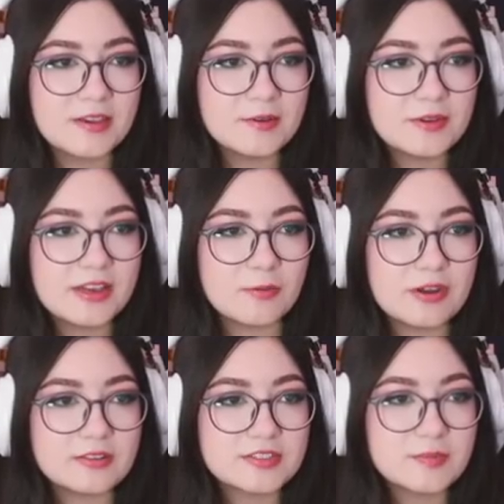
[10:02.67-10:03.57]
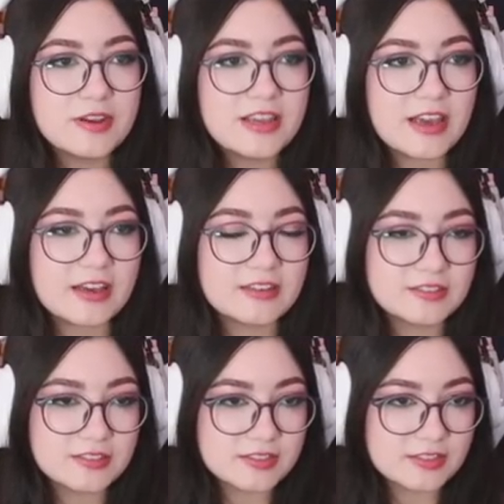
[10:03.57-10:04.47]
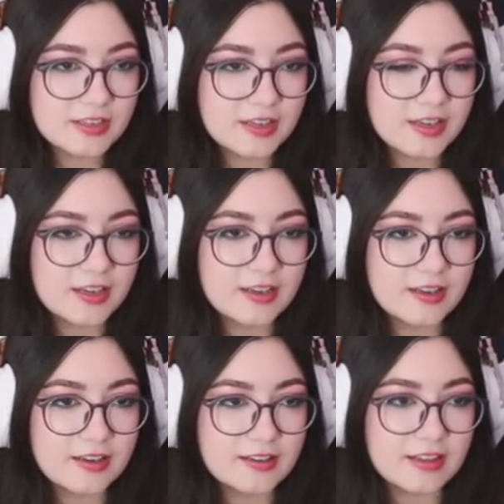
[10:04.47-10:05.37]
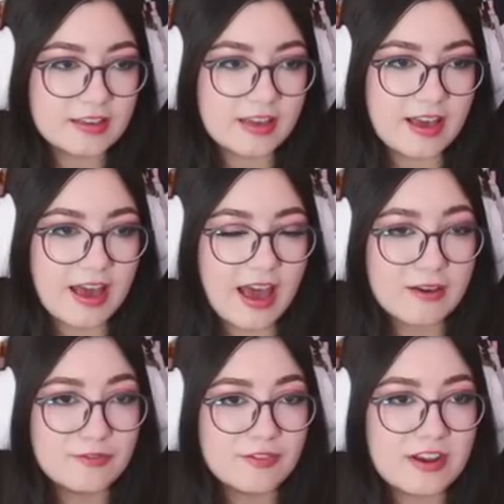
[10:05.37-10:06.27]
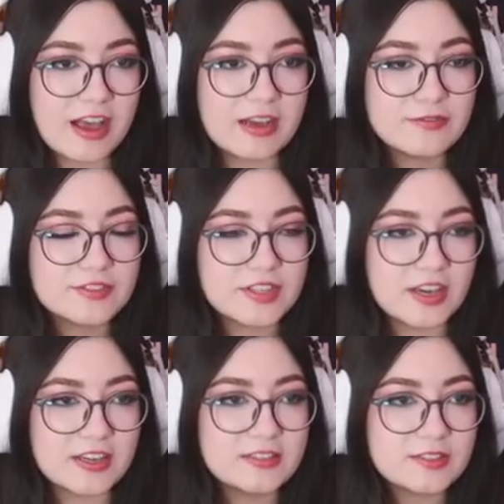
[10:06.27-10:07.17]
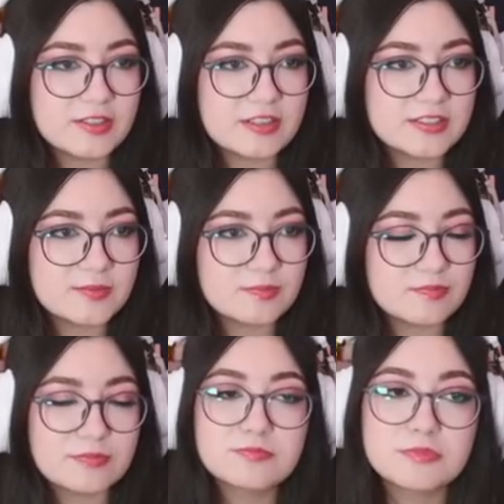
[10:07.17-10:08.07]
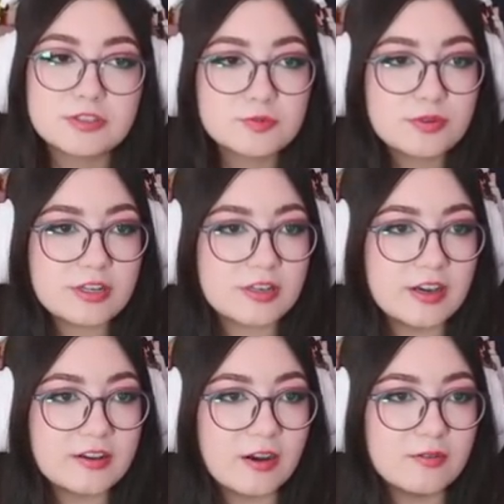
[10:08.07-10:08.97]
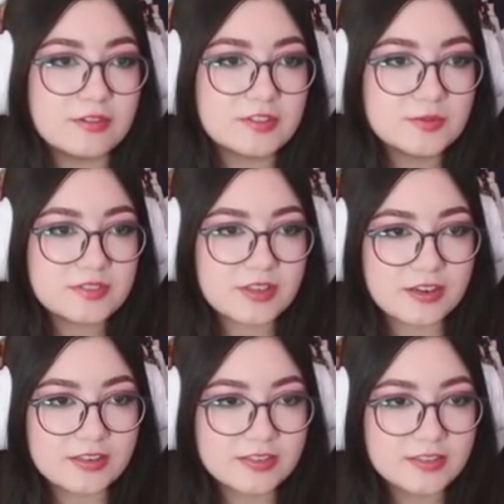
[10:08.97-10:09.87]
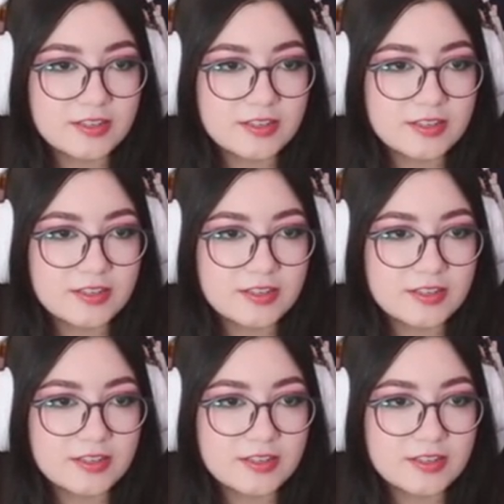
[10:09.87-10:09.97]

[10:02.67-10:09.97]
Okay, well, somebody has like half and half signs. That's that's pretty good. Oh, this one's good.